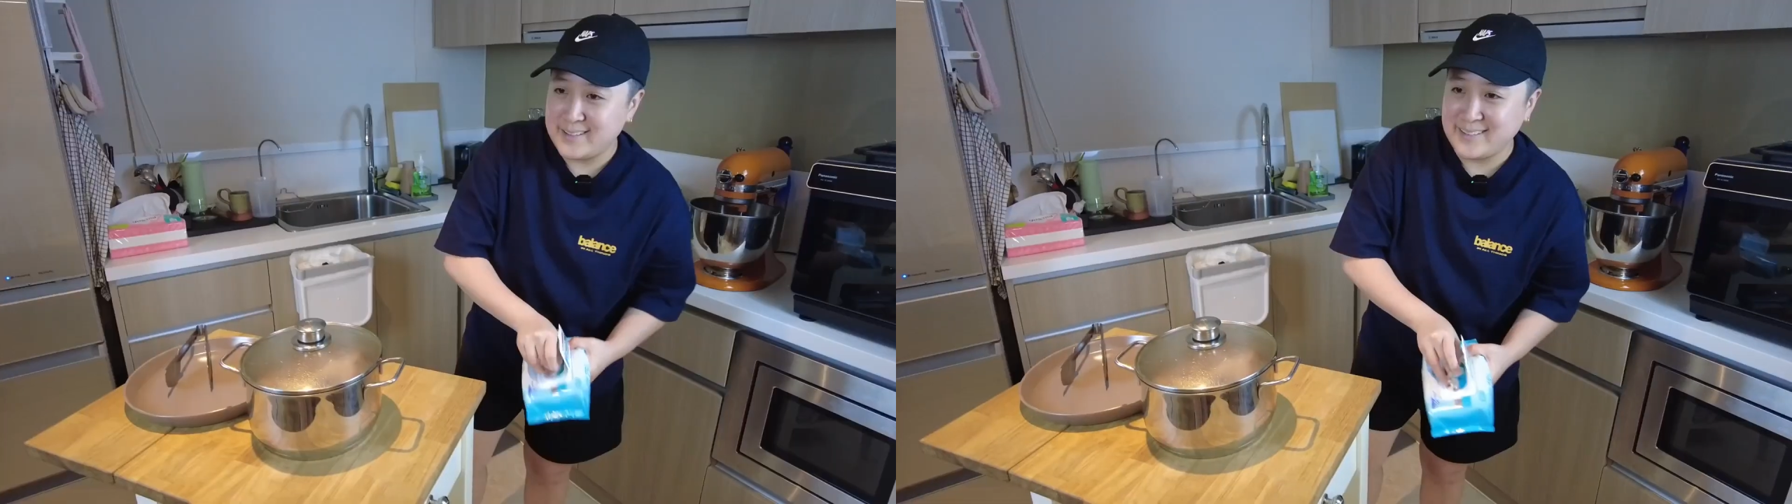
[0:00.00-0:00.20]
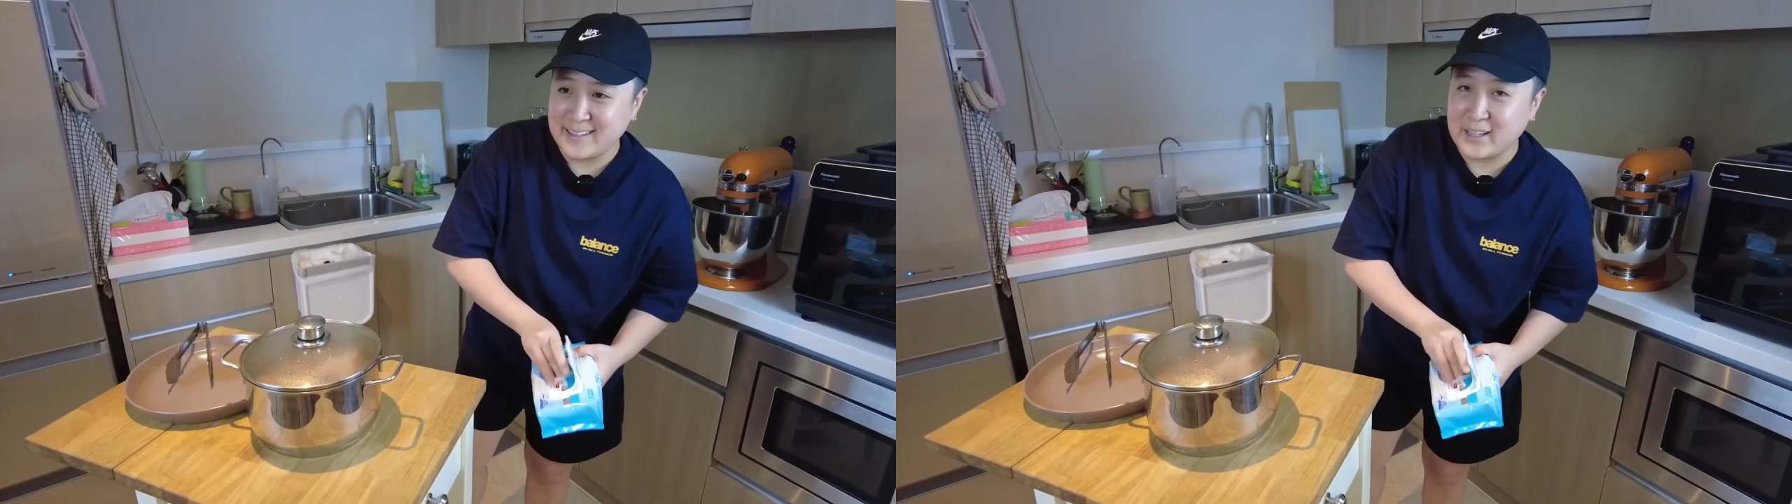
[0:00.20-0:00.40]

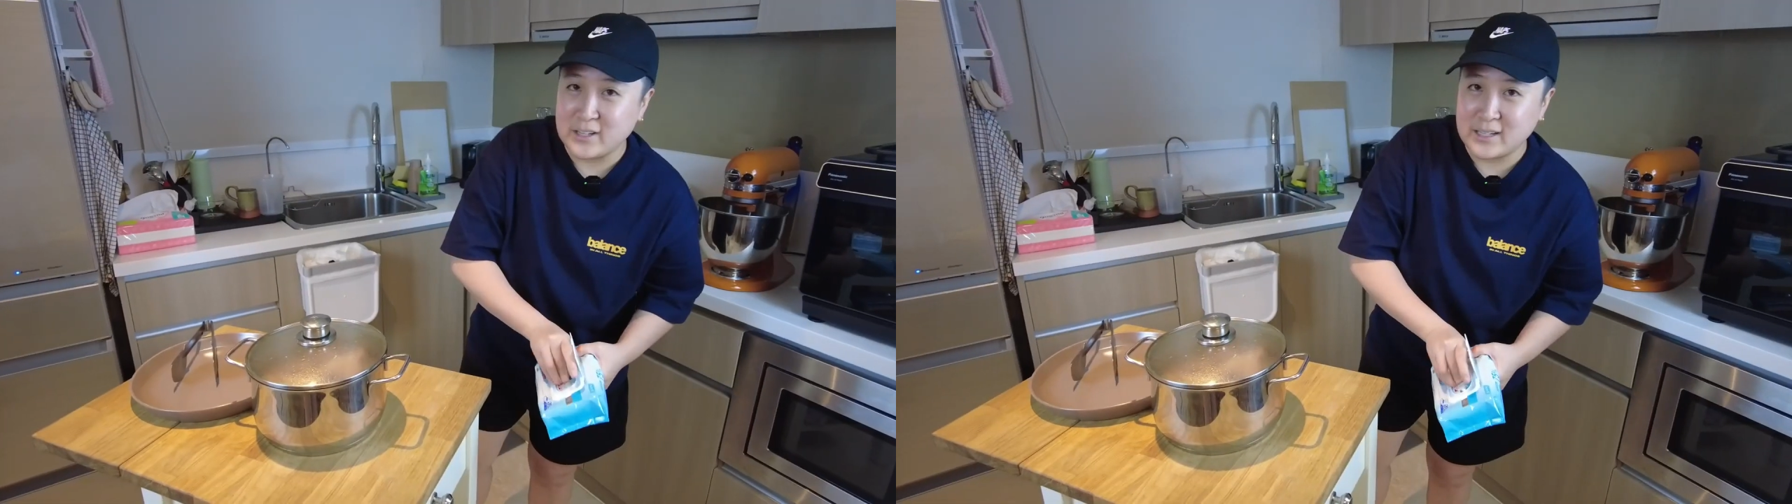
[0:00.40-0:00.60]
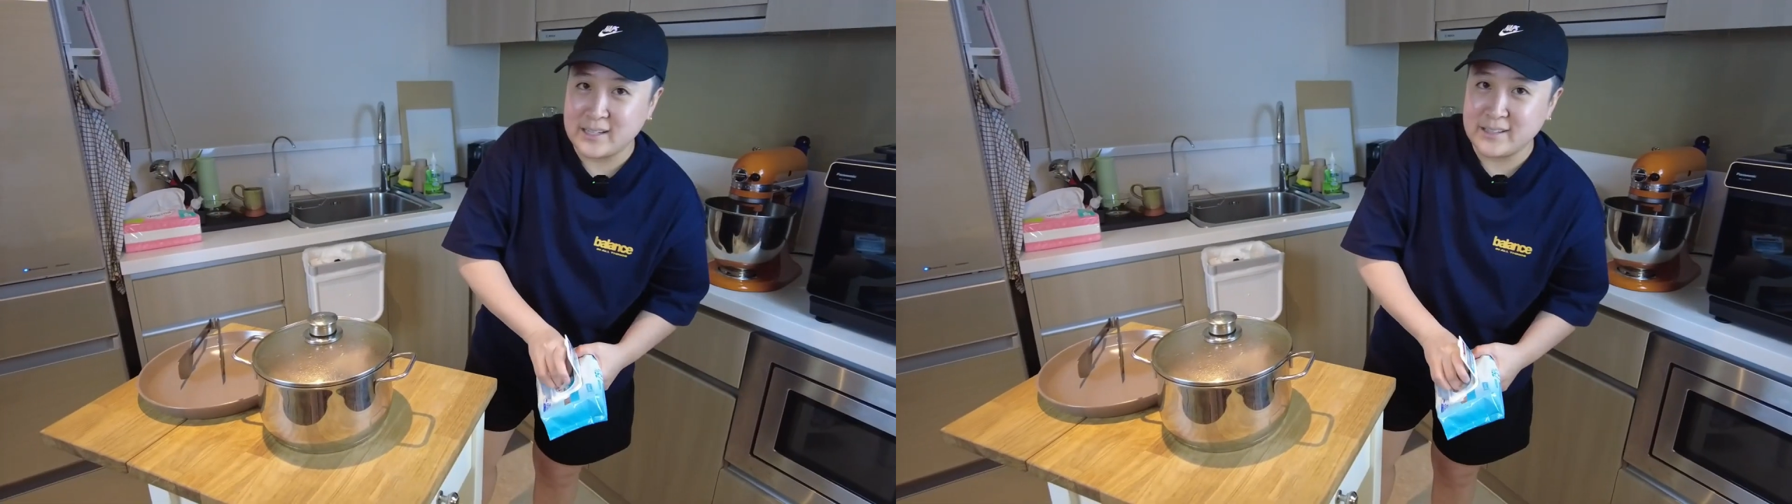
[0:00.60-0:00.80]
I
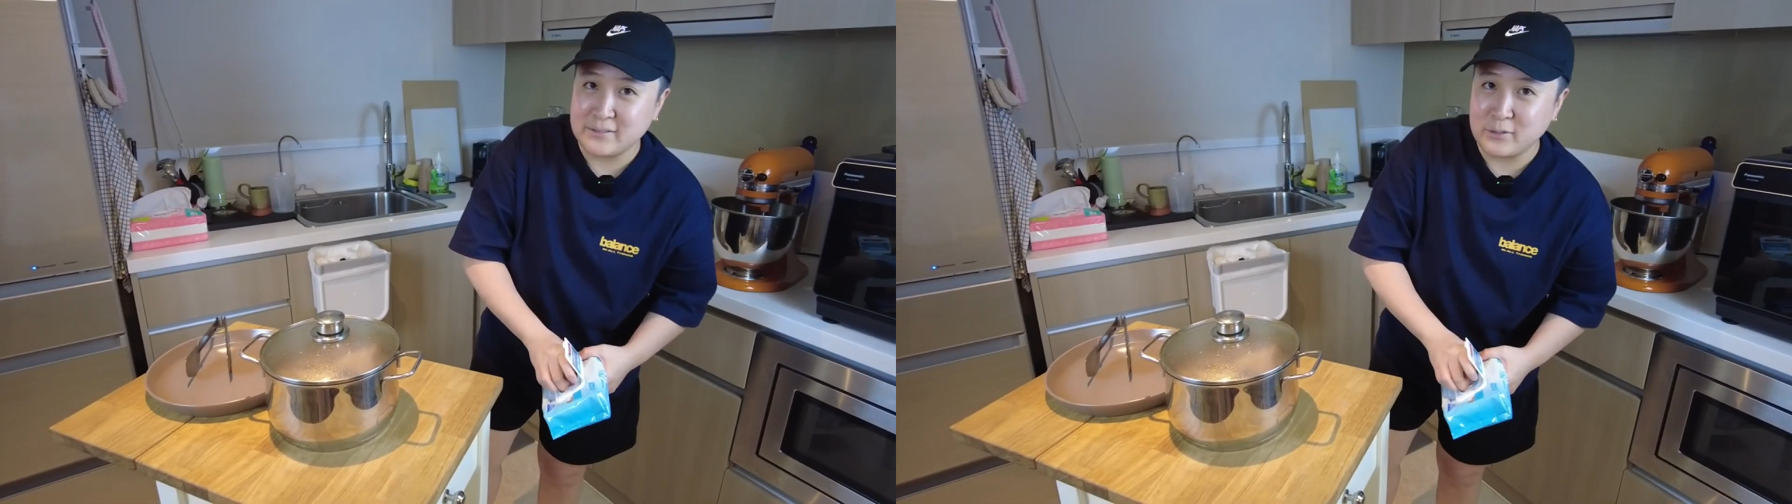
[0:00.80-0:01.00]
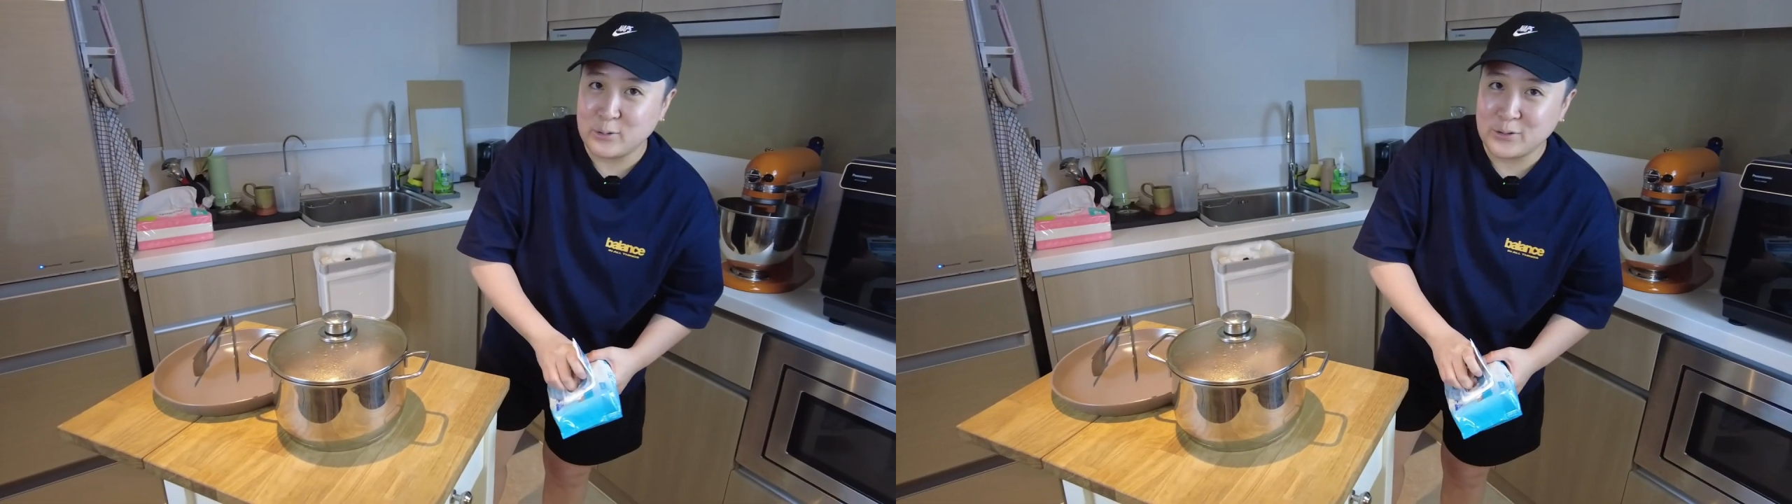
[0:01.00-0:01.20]
gotta clean the
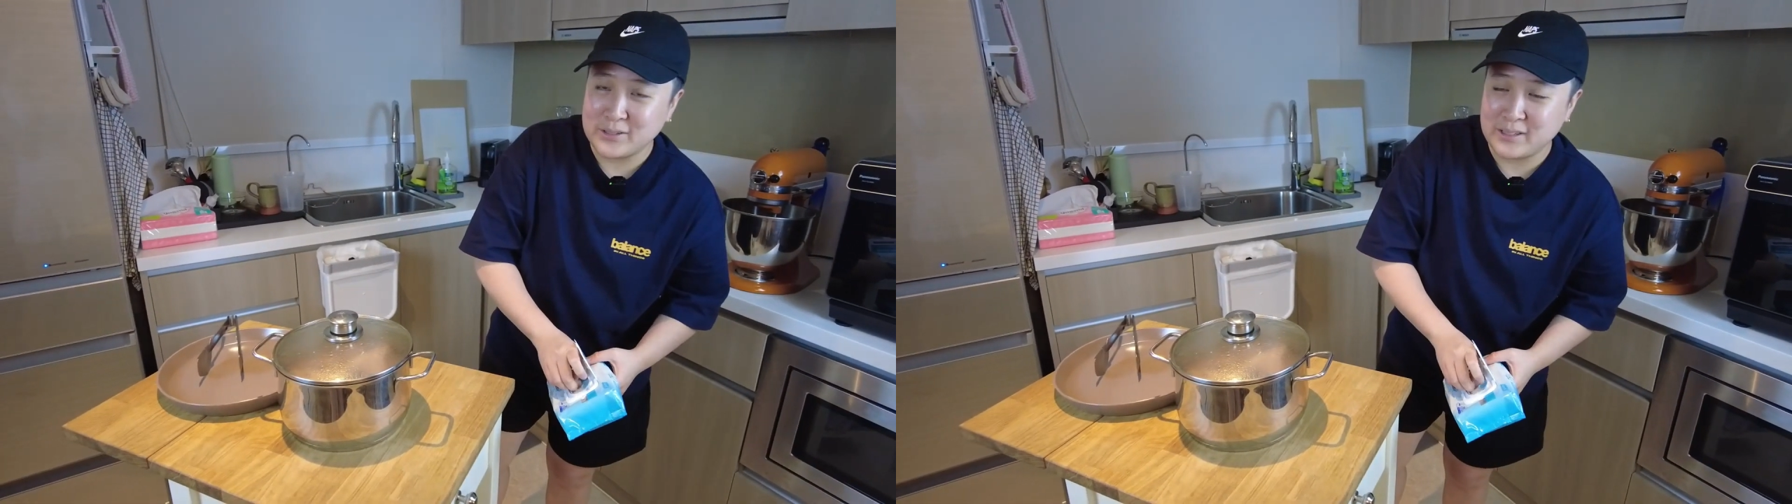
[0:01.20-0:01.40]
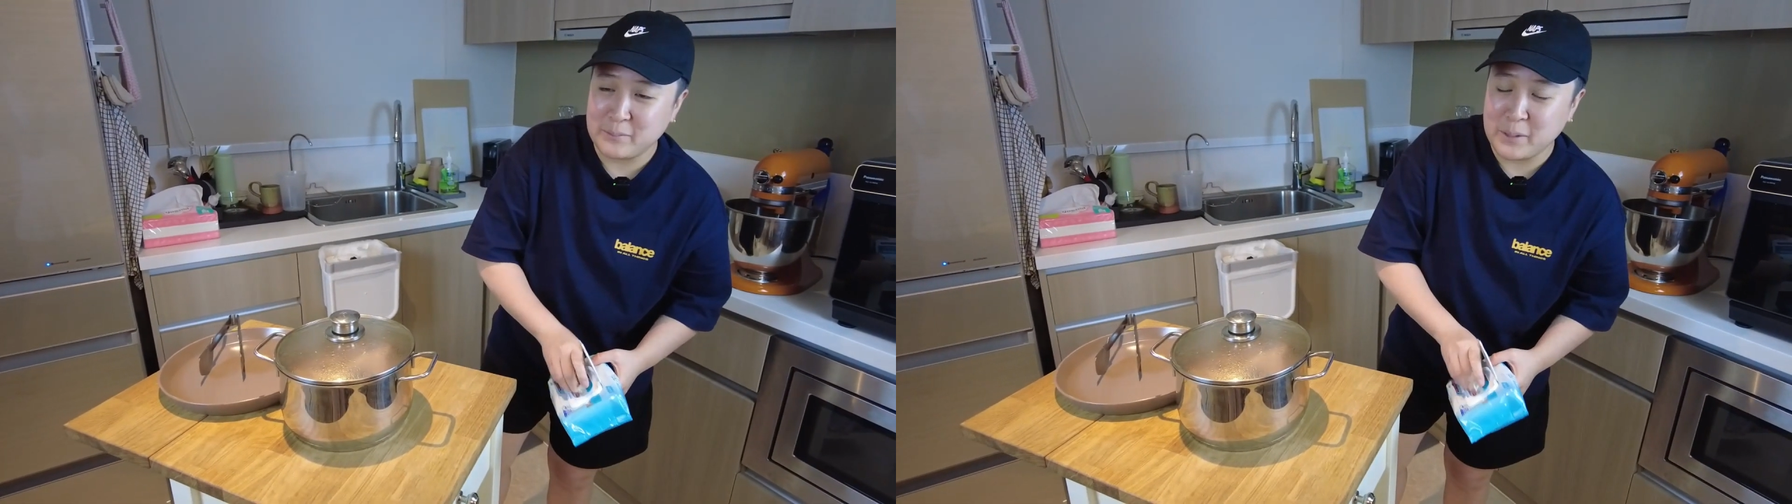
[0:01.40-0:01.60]
floor.
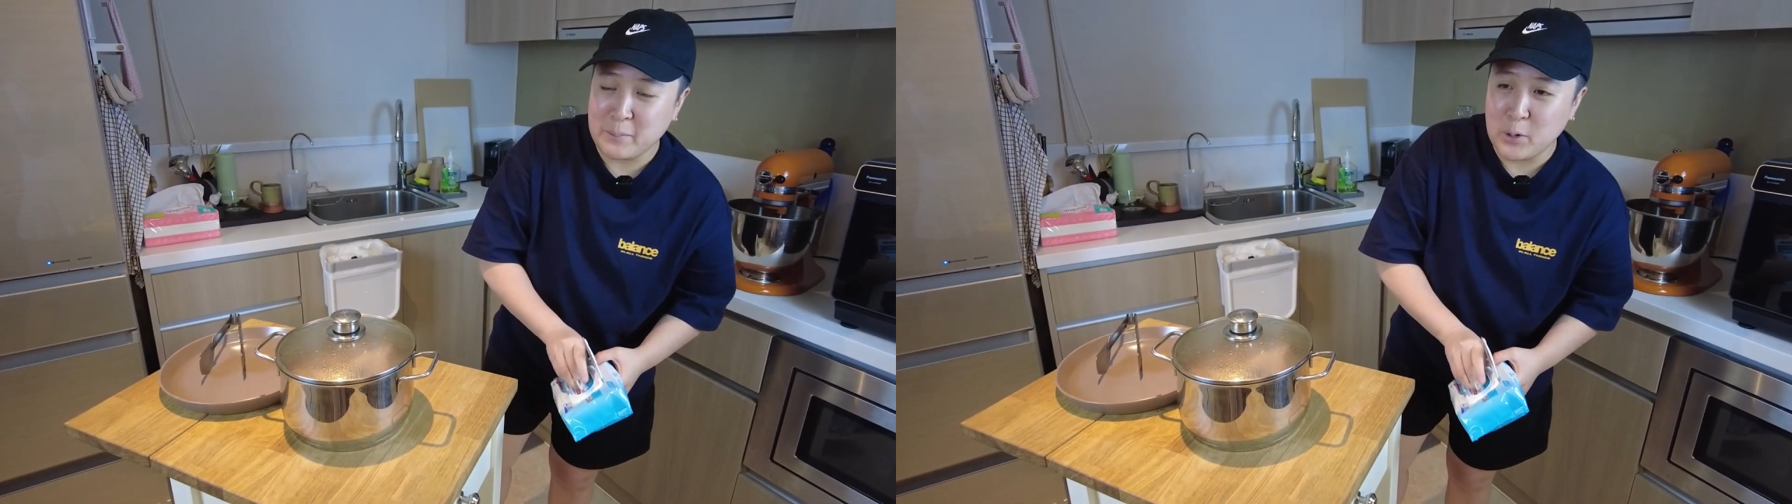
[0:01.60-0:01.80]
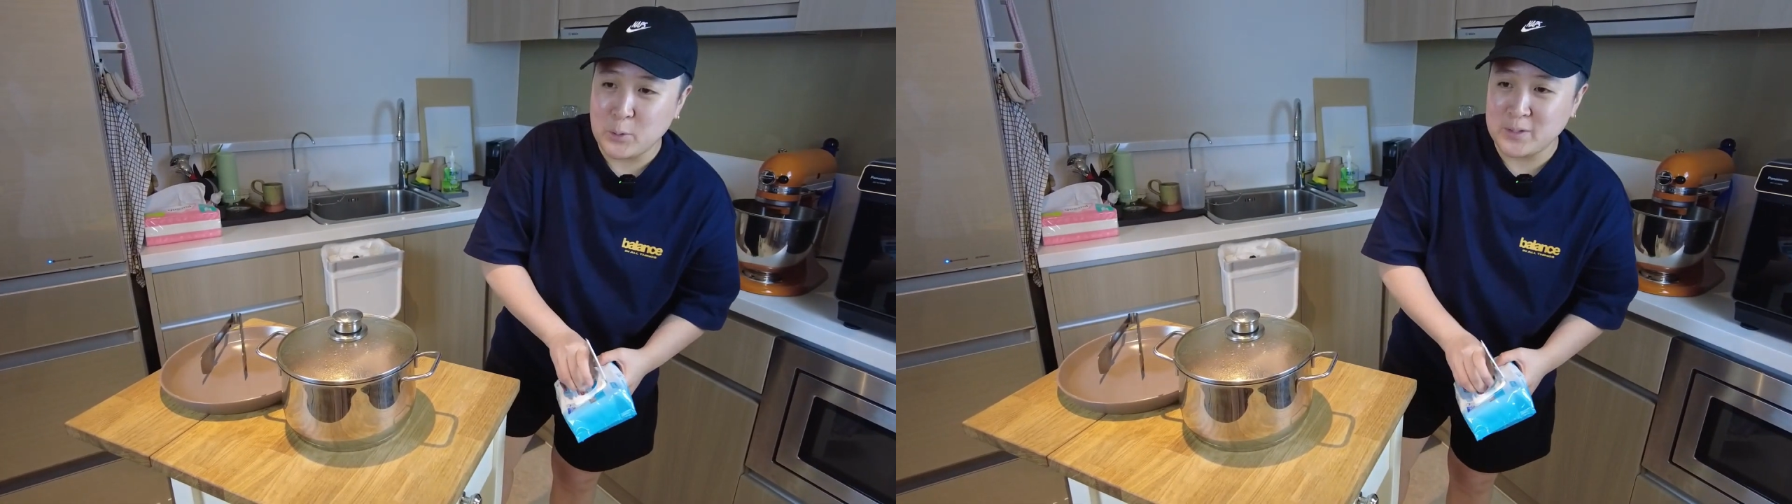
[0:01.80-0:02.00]
Give me a
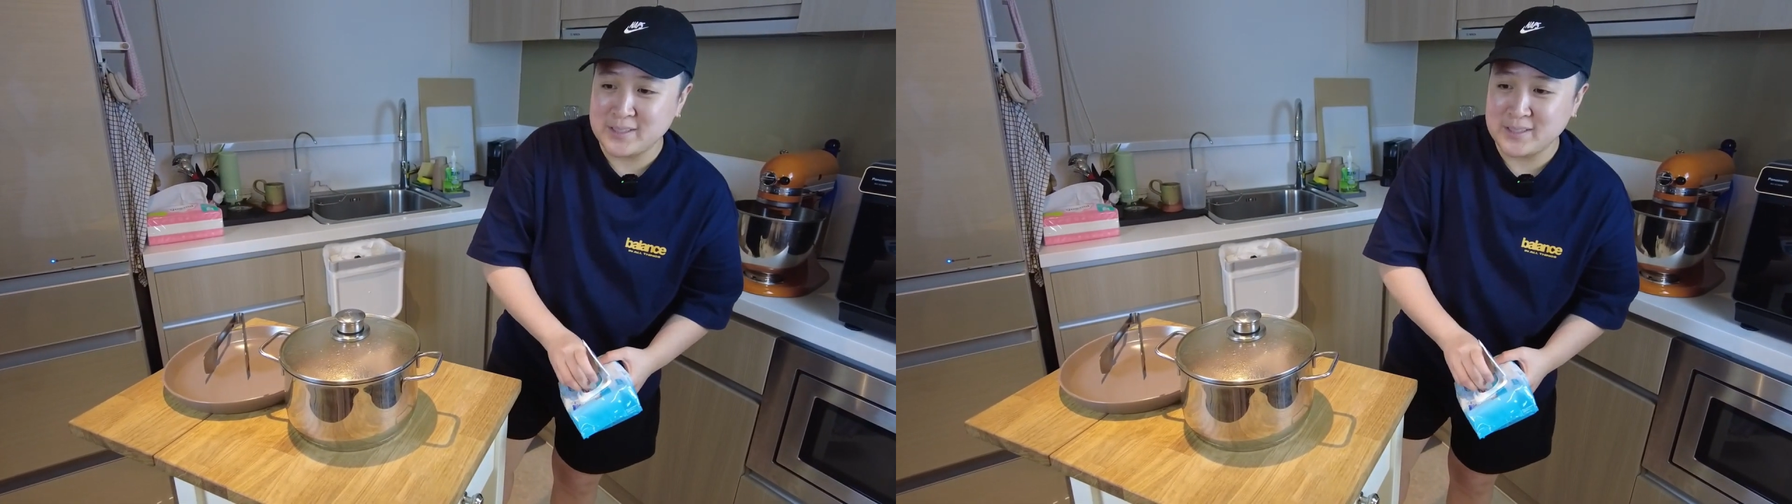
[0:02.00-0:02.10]
mo.